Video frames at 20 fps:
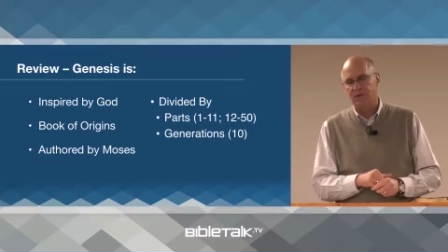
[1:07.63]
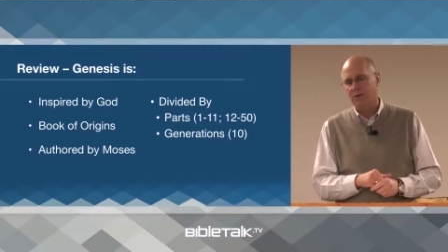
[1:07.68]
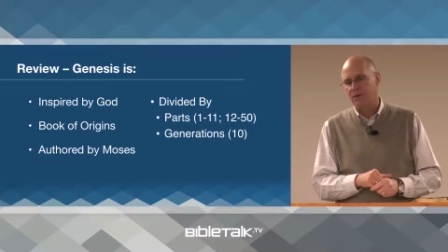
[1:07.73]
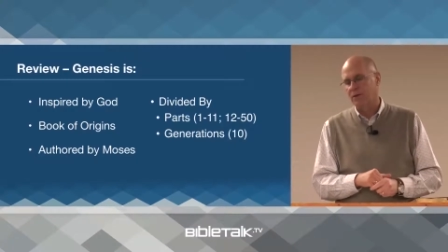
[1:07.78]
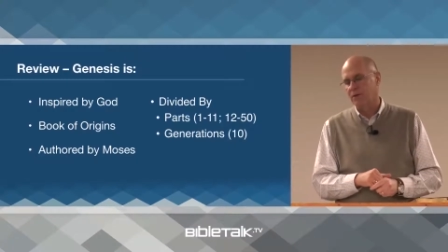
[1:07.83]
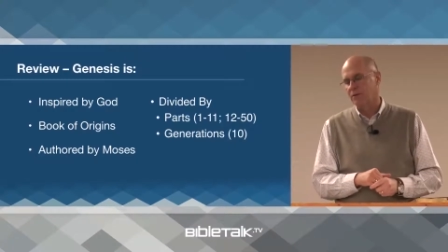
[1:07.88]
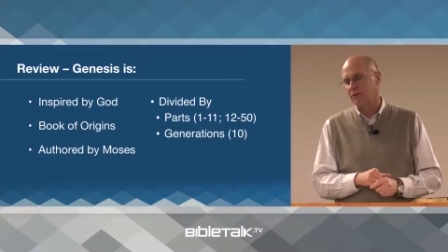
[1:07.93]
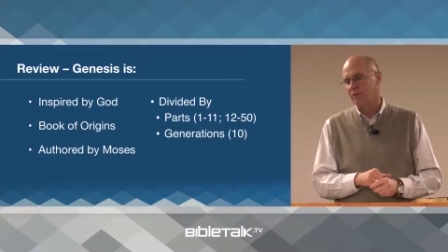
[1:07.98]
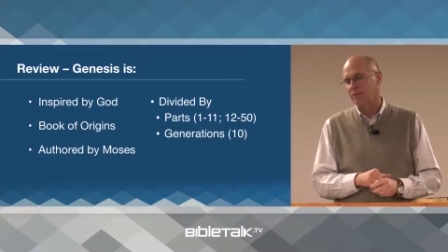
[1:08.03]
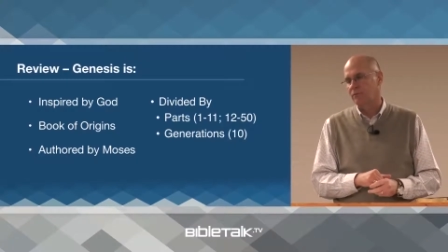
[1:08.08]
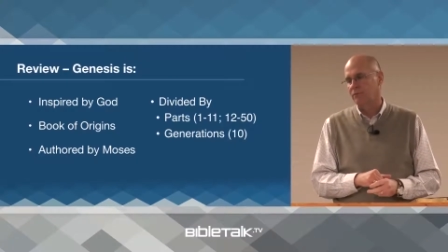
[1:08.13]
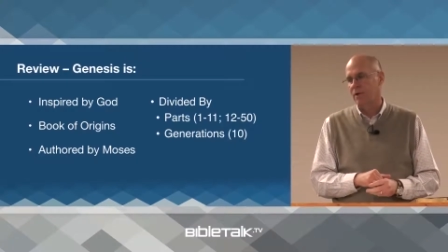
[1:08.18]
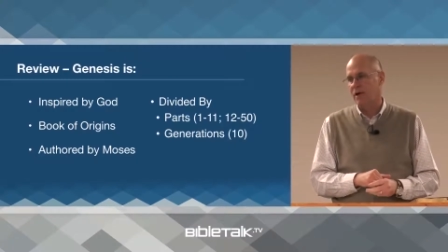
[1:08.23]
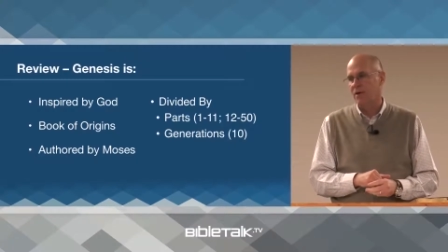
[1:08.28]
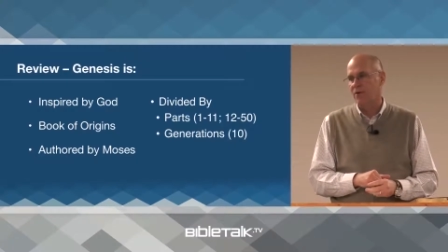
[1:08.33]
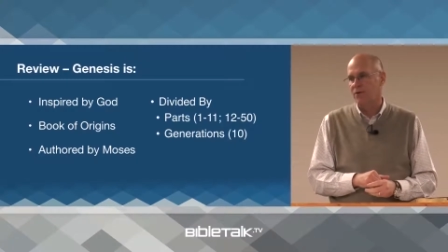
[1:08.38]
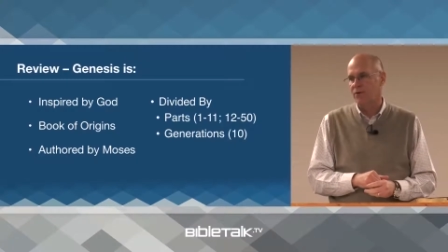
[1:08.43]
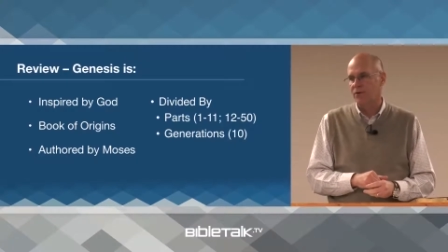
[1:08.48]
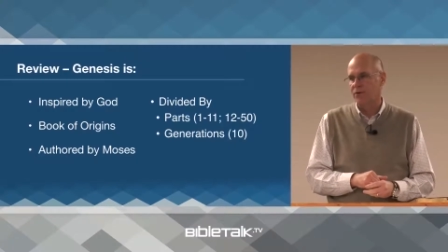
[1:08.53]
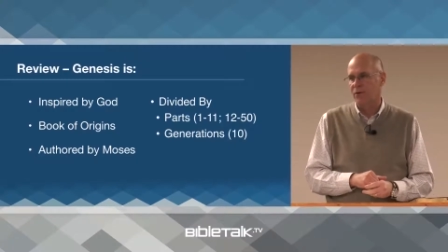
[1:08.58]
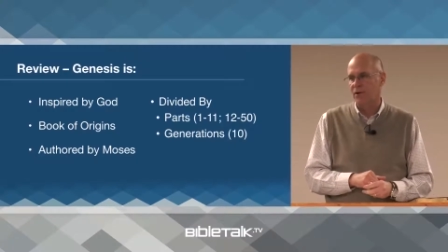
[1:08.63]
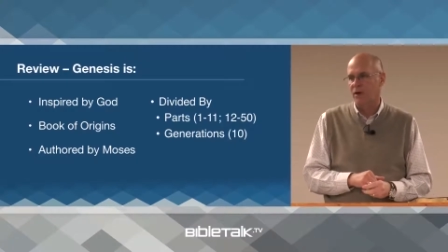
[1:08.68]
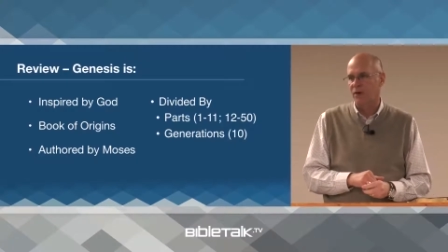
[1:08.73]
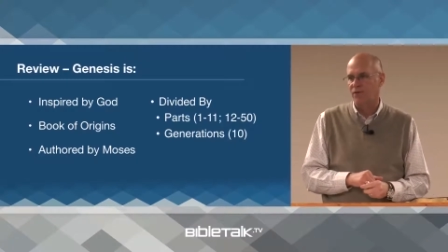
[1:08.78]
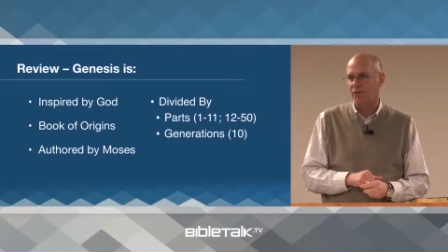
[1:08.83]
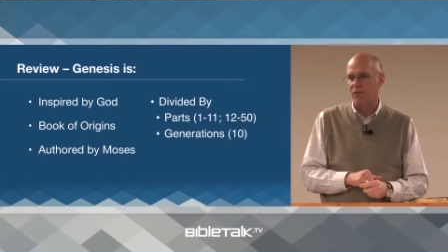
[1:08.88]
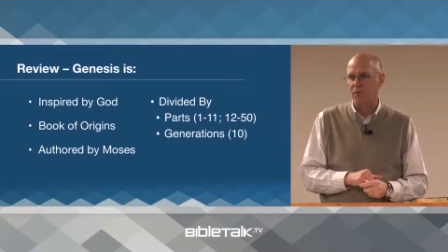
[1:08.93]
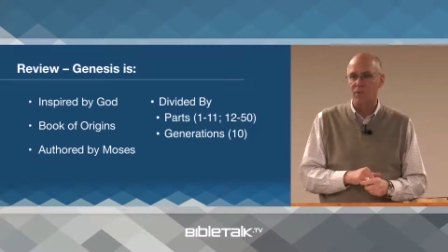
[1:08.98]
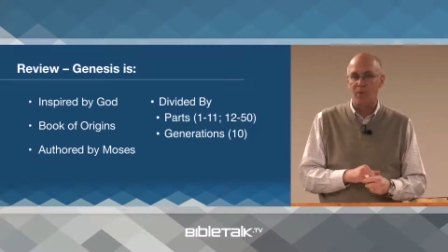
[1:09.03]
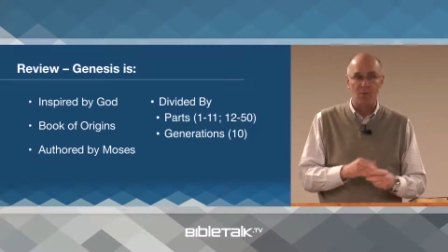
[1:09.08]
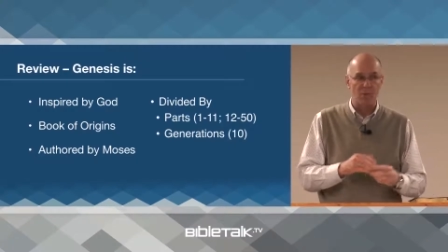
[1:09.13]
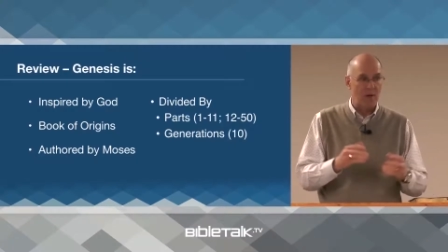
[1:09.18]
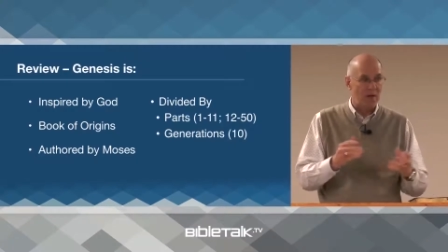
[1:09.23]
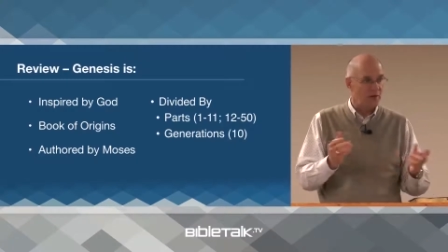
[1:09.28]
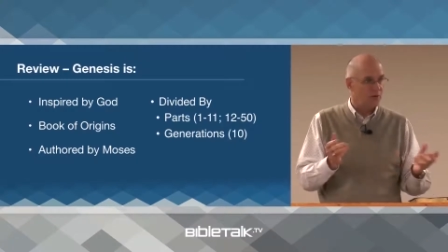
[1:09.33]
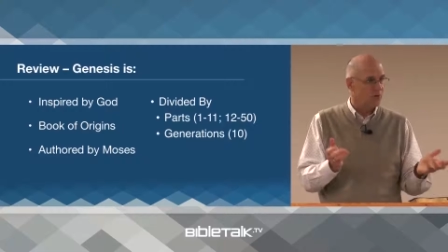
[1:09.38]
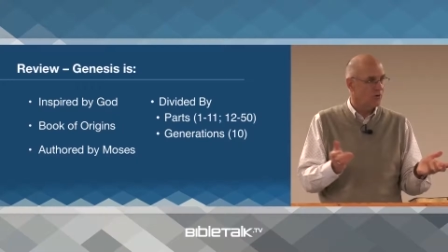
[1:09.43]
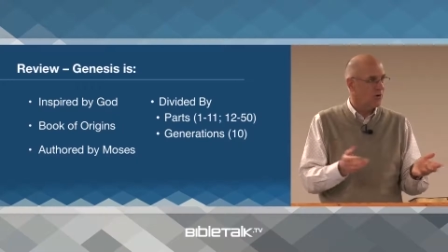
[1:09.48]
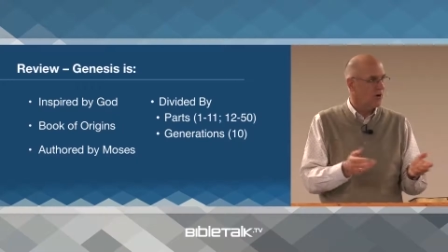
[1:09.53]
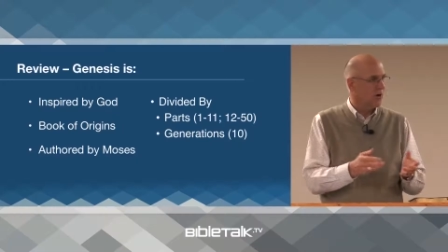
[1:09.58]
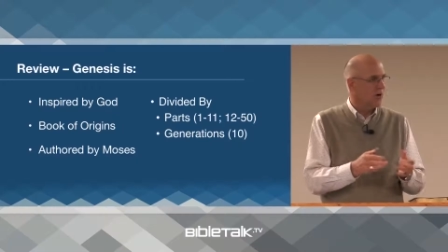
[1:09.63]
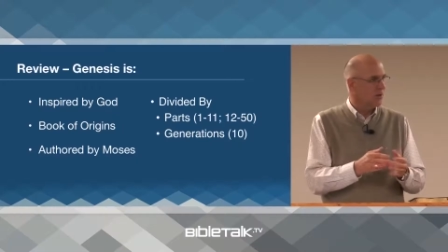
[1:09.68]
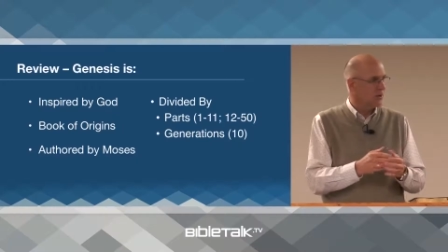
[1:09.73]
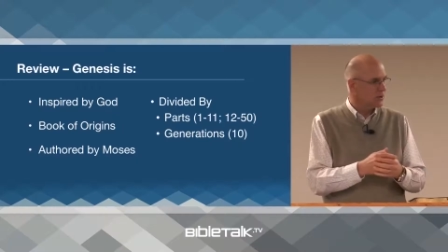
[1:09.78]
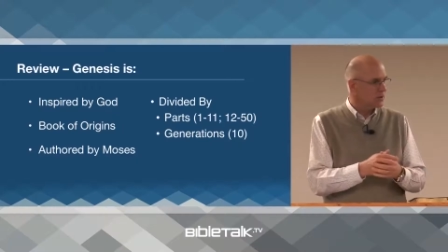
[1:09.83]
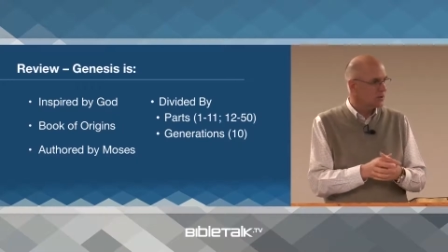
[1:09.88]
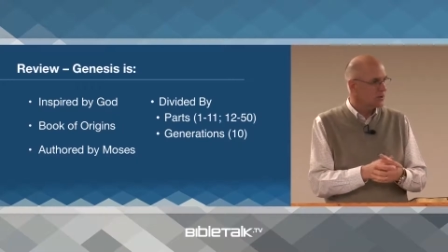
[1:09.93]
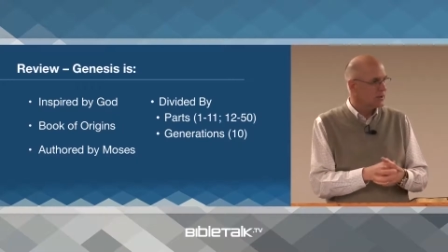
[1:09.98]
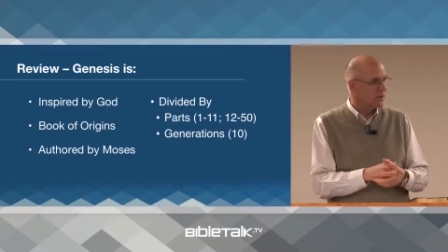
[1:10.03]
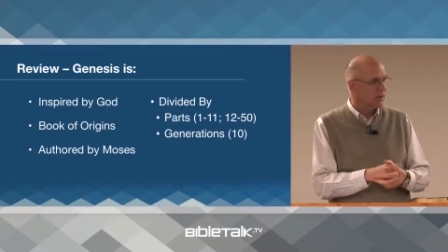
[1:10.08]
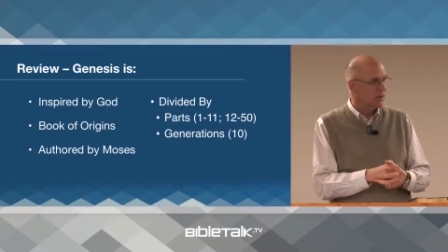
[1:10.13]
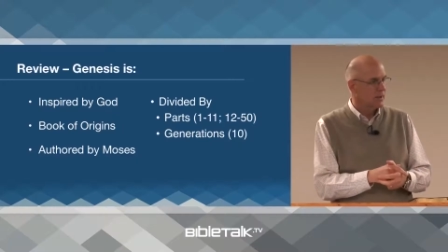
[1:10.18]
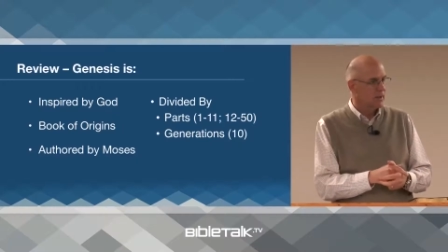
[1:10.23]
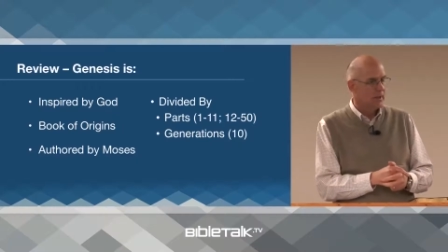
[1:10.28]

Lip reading: from the patriarchs,